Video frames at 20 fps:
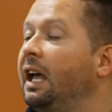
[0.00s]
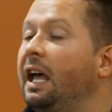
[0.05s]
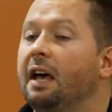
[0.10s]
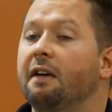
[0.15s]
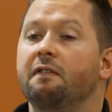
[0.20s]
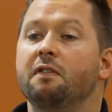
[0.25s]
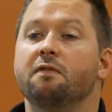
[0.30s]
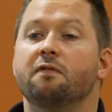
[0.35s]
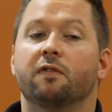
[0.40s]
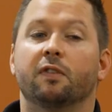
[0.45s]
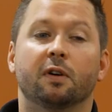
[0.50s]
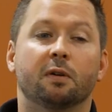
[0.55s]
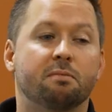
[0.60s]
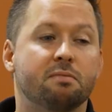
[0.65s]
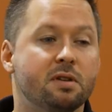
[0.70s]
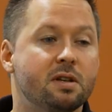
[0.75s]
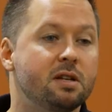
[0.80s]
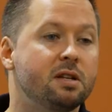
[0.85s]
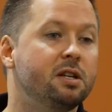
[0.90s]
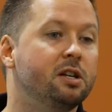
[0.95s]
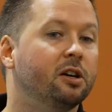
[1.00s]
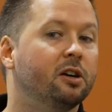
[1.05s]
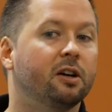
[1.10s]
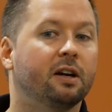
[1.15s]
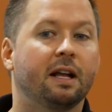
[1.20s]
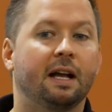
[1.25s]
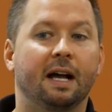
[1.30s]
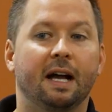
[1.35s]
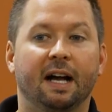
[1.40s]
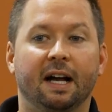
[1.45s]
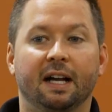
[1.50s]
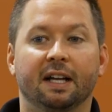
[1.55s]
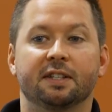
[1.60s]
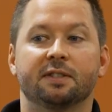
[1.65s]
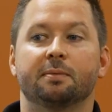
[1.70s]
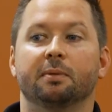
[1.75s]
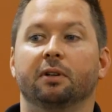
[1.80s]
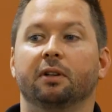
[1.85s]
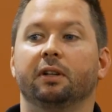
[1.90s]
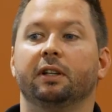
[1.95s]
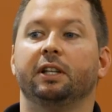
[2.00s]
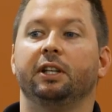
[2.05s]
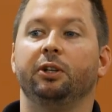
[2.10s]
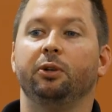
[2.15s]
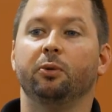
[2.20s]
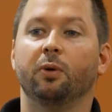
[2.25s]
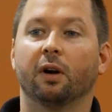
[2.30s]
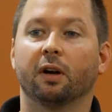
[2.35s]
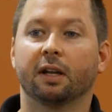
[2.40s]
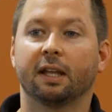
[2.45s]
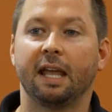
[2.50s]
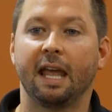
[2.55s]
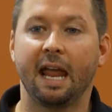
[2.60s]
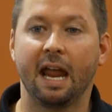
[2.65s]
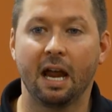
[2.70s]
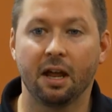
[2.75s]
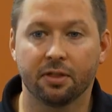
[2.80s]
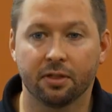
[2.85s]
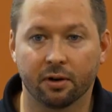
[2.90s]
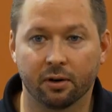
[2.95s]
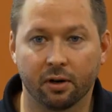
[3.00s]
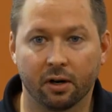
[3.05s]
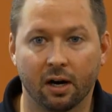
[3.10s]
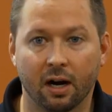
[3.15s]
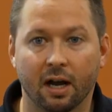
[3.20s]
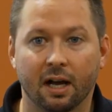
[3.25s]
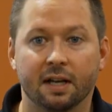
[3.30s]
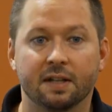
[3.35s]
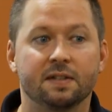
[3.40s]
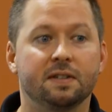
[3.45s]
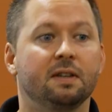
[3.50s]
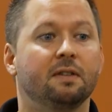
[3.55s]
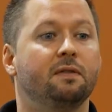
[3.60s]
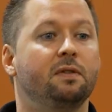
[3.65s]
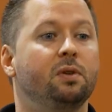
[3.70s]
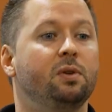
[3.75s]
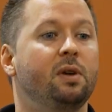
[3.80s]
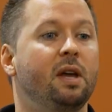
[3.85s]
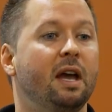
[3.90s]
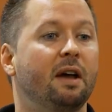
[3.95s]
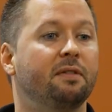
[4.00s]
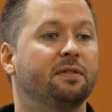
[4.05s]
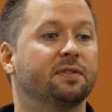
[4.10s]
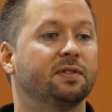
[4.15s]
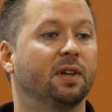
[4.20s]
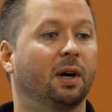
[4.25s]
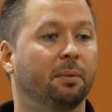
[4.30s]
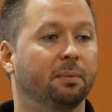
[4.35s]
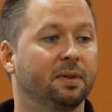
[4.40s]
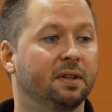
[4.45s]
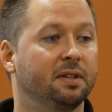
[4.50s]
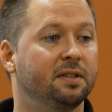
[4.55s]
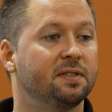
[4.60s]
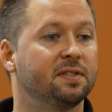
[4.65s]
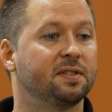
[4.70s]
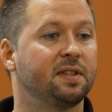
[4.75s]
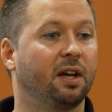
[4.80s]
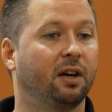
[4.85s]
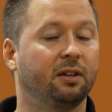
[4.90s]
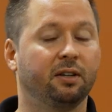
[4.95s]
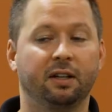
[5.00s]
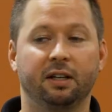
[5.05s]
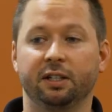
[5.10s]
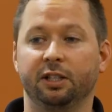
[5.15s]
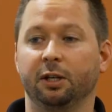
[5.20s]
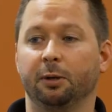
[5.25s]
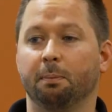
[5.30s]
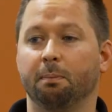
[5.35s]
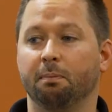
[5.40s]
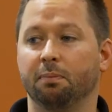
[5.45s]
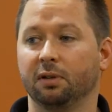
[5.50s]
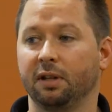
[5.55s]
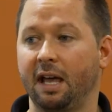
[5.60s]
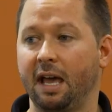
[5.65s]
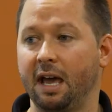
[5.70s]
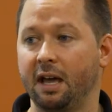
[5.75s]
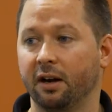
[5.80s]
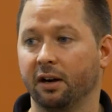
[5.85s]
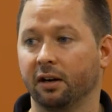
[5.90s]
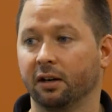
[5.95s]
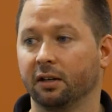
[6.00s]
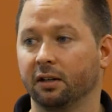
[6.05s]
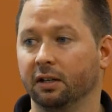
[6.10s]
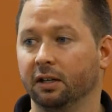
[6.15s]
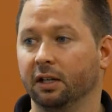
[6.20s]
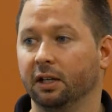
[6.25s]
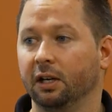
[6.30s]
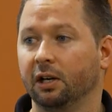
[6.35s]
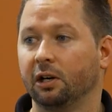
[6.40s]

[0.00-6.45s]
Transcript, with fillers: heaven forbid you're in a hospital and you are catheterized, if you have something settle on your bladder